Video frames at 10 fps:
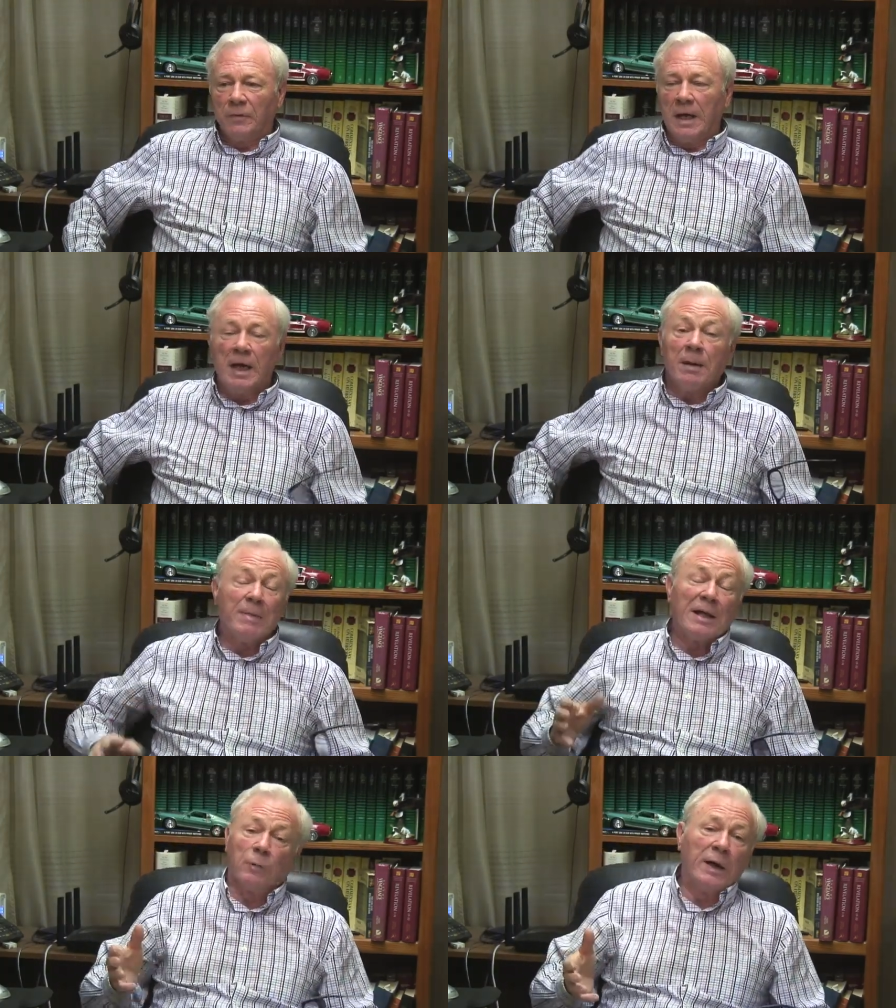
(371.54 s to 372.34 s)
And,
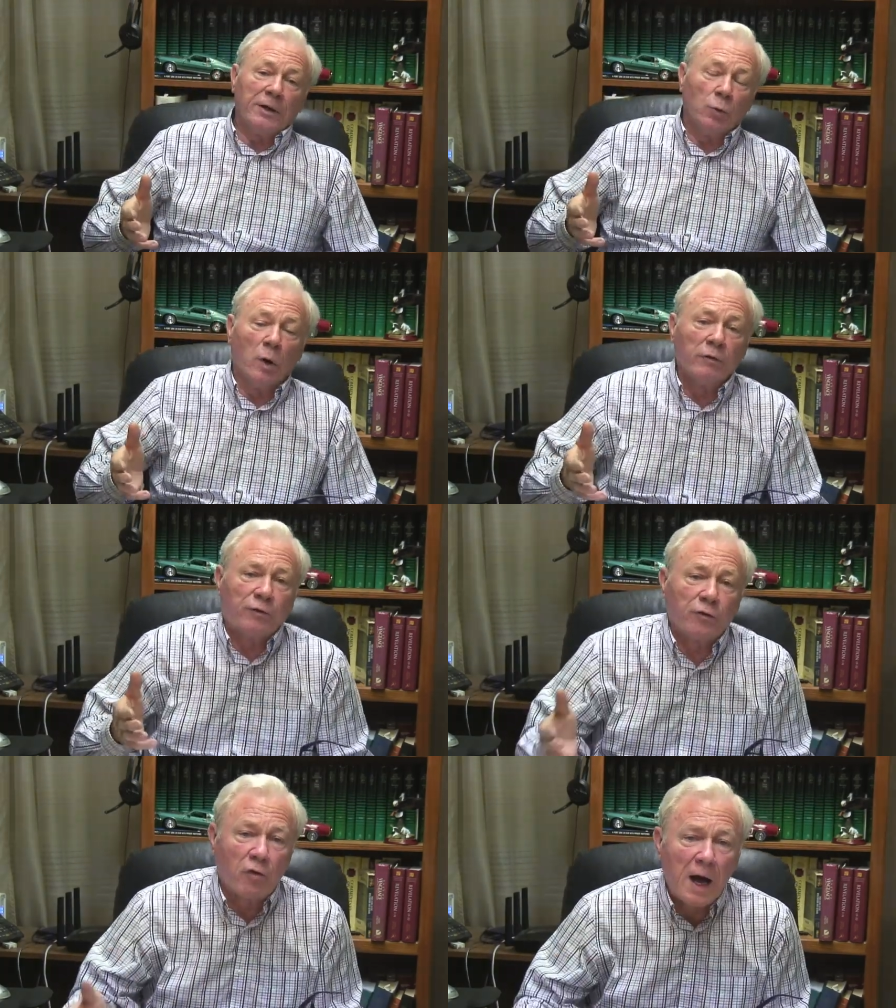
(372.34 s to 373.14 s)
by the way, the word
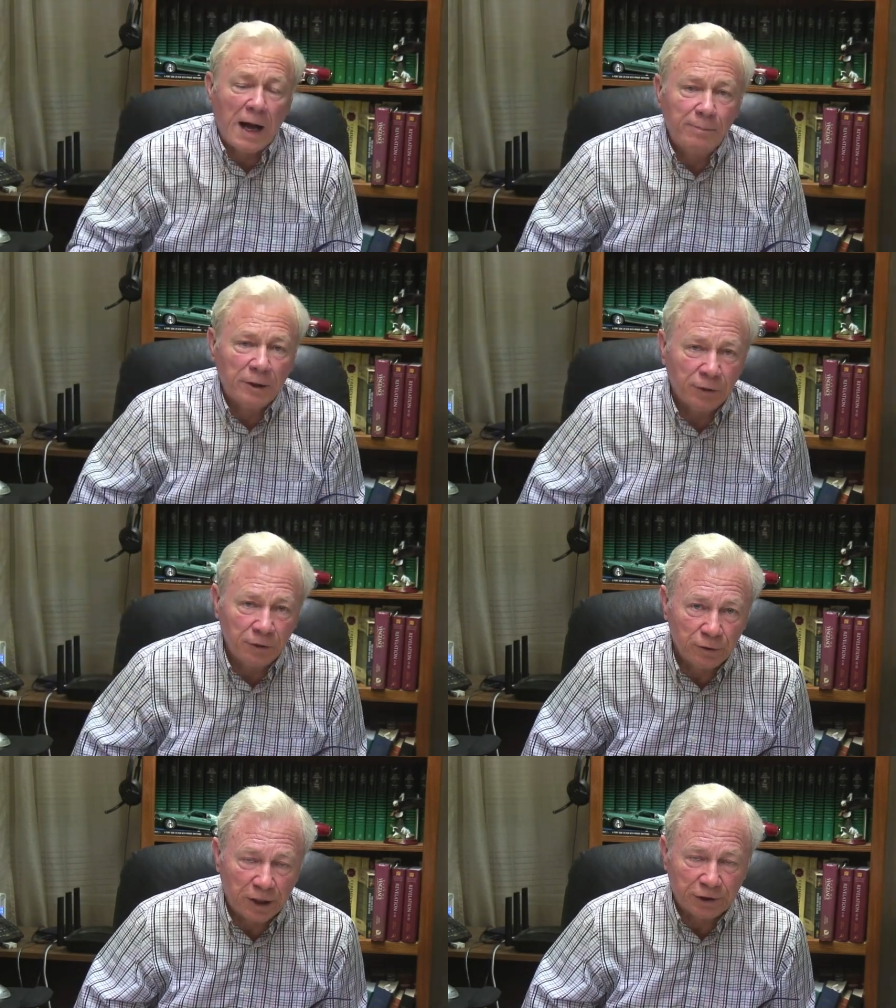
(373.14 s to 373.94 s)
for tribe in the
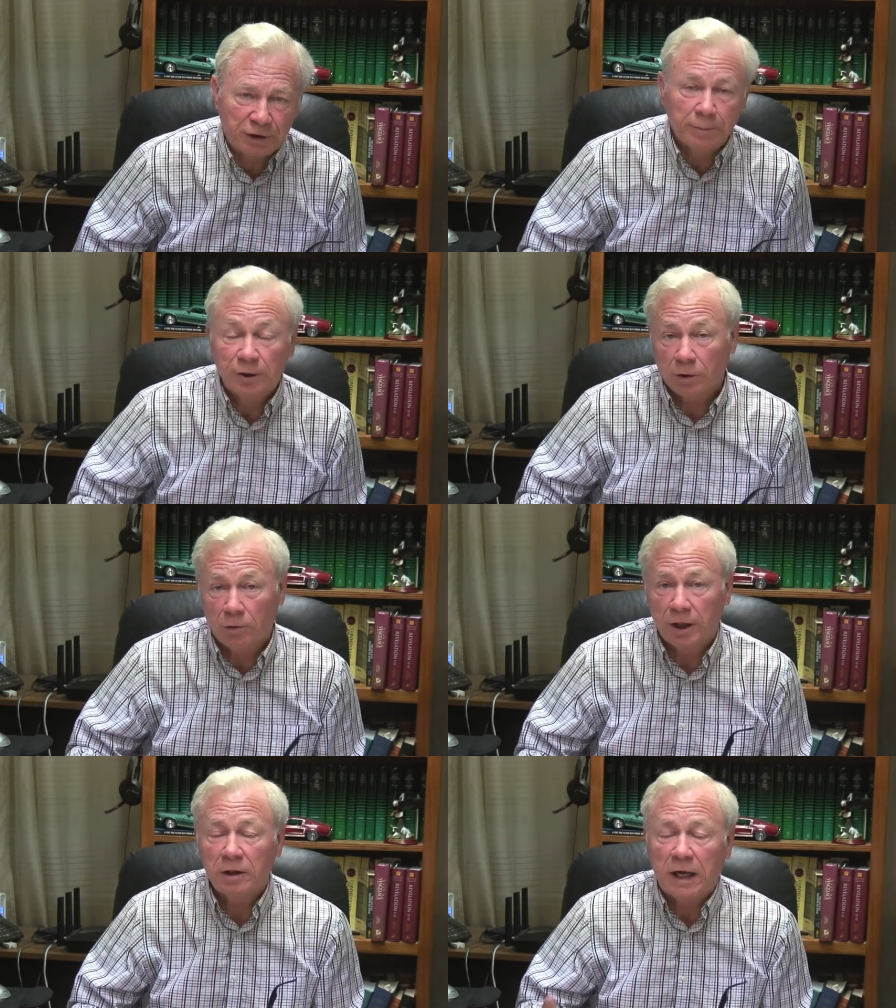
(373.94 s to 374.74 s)
New Testament, the
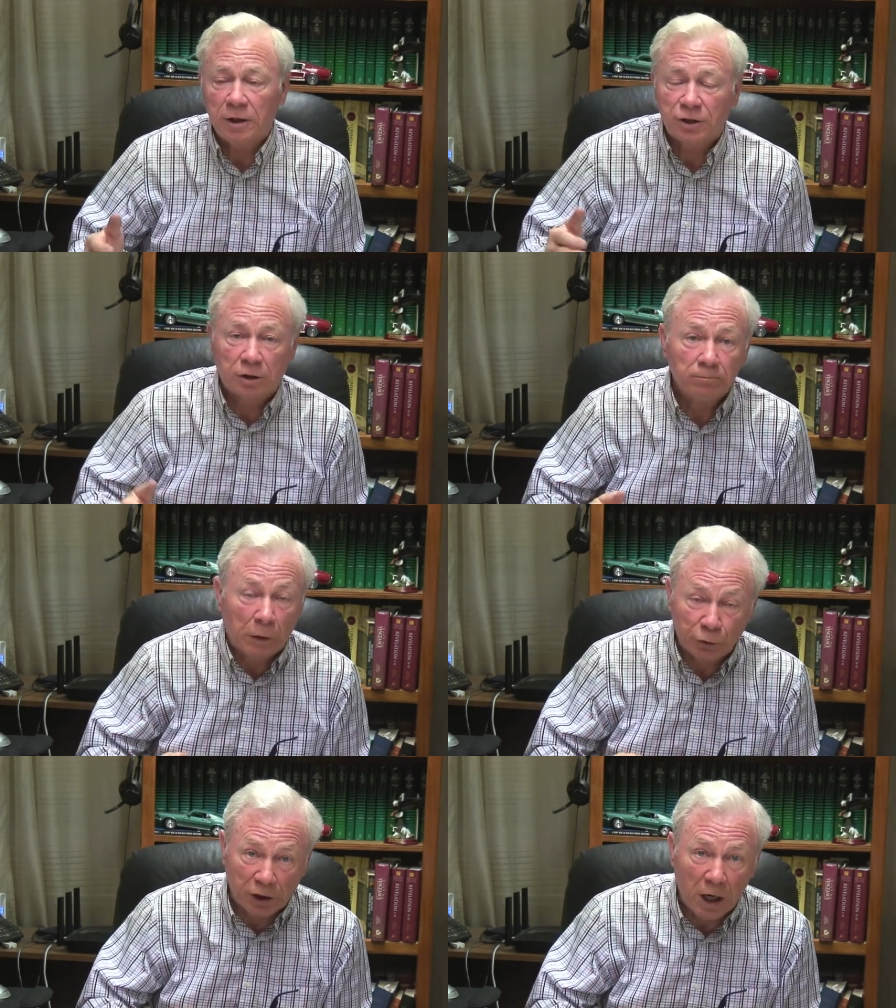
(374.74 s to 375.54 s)
Greek that is
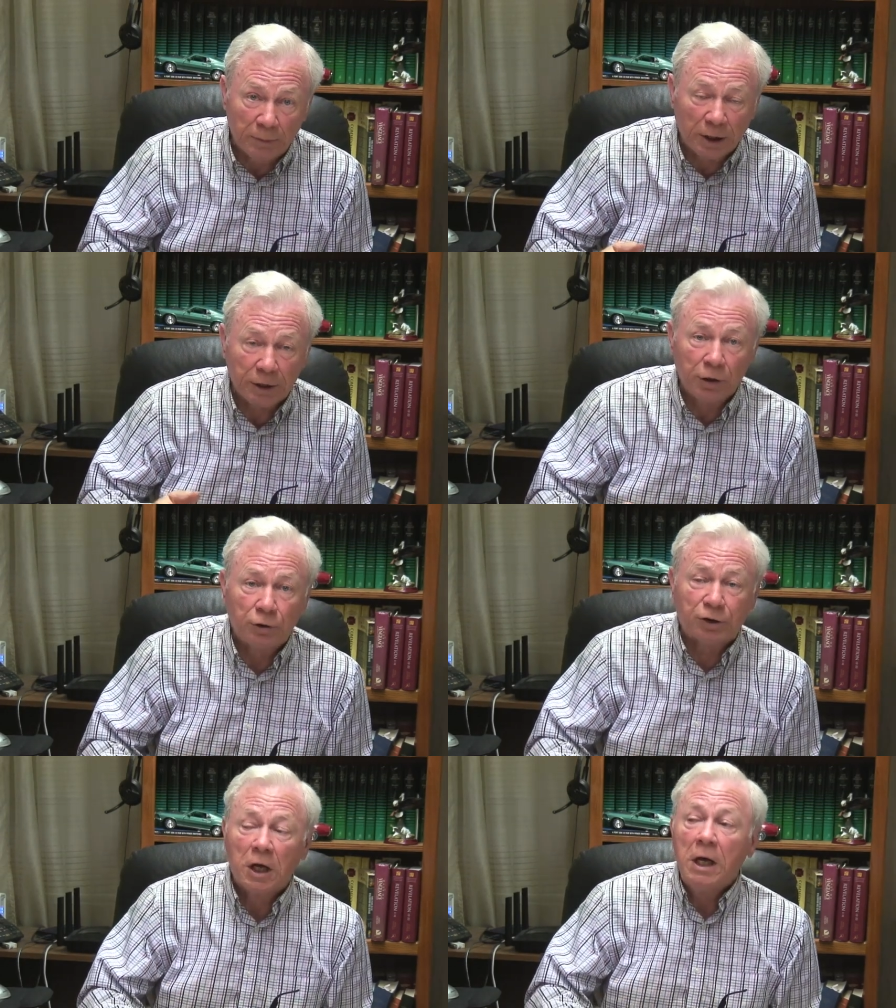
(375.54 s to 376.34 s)
most commonly
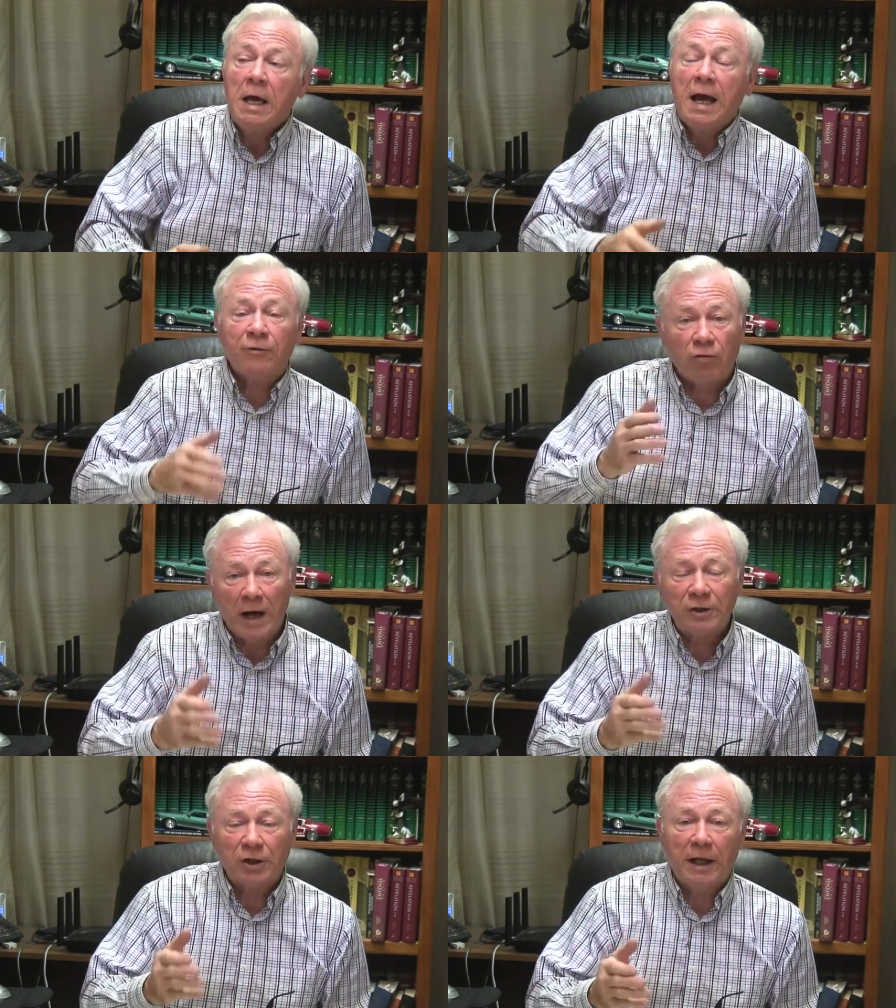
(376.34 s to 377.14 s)
used and
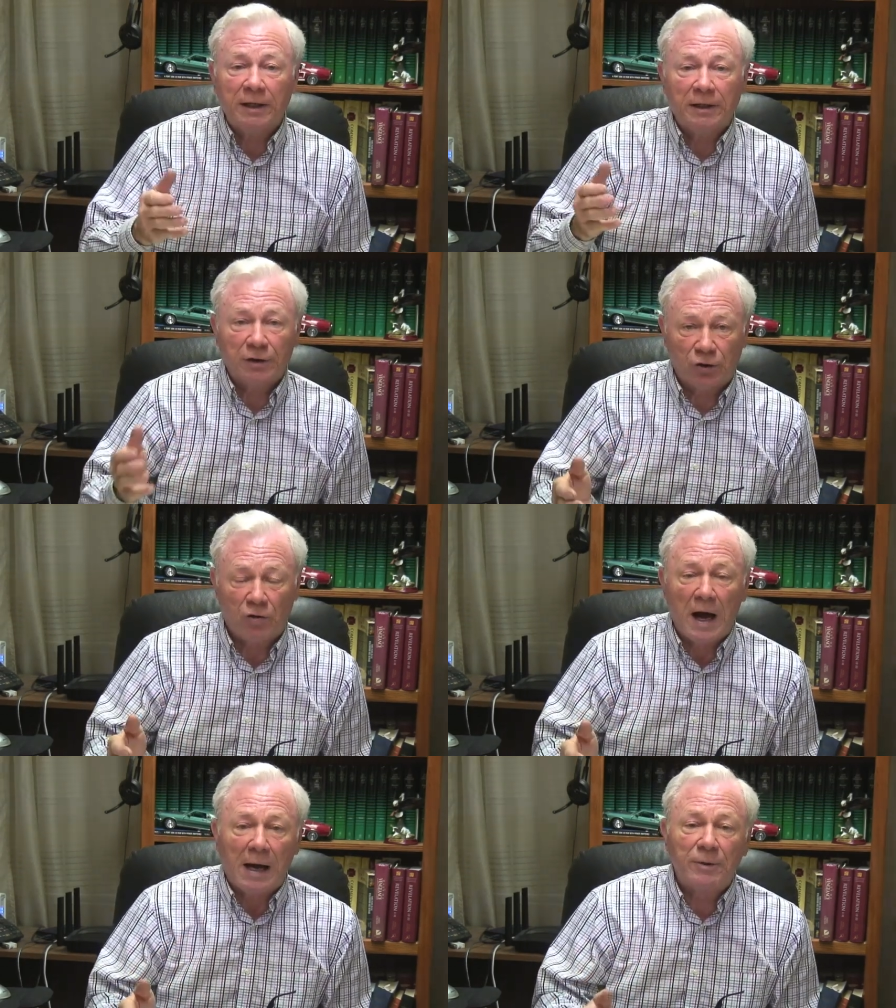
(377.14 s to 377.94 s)
translated as
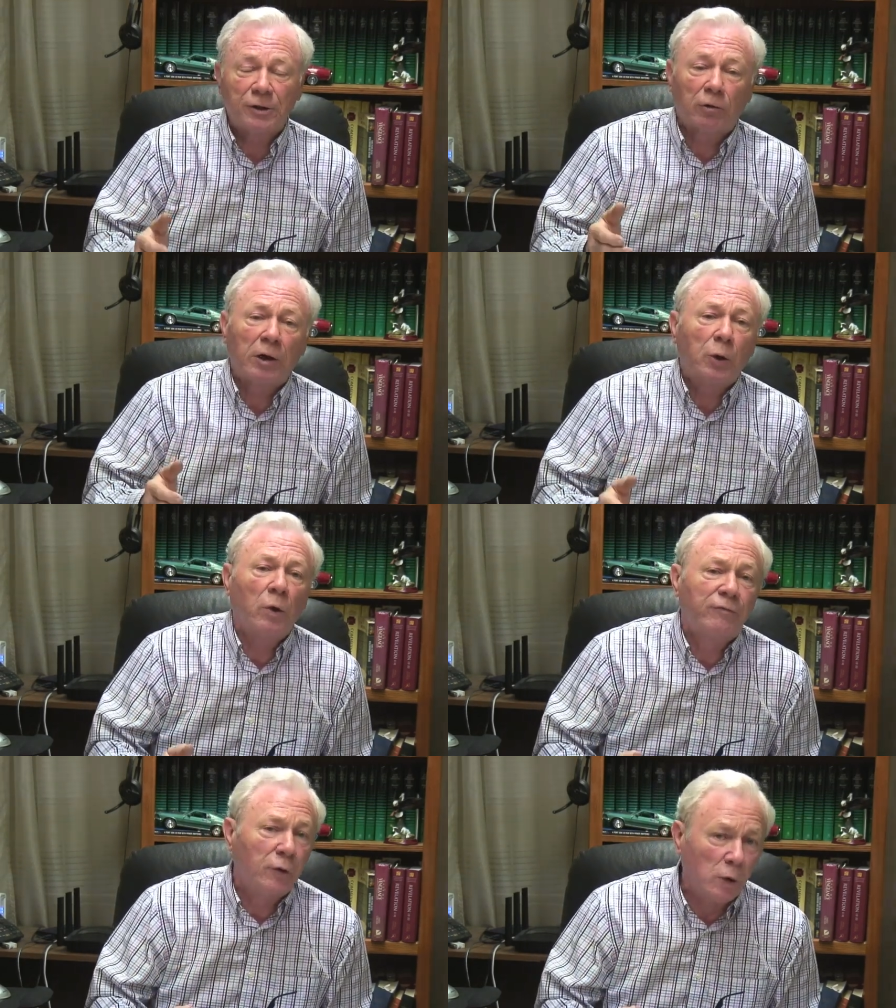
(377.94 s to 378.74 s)
tribe, is the Greek
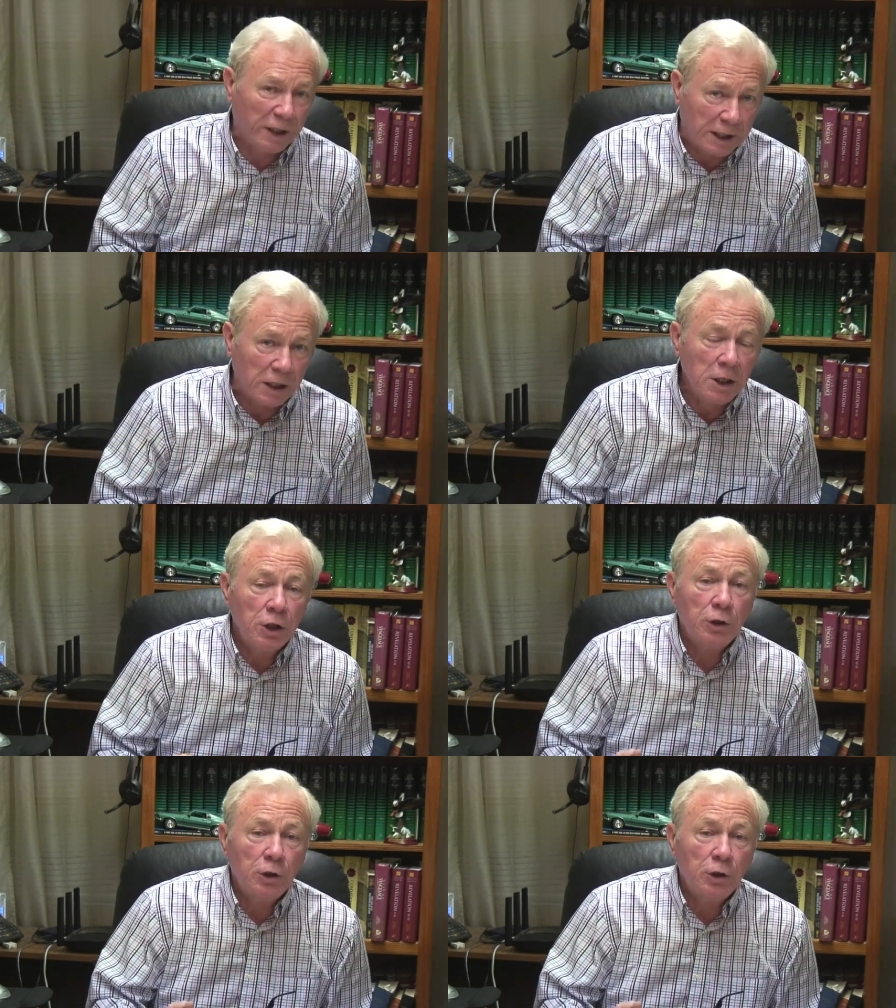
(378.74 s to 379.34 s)
word phuli,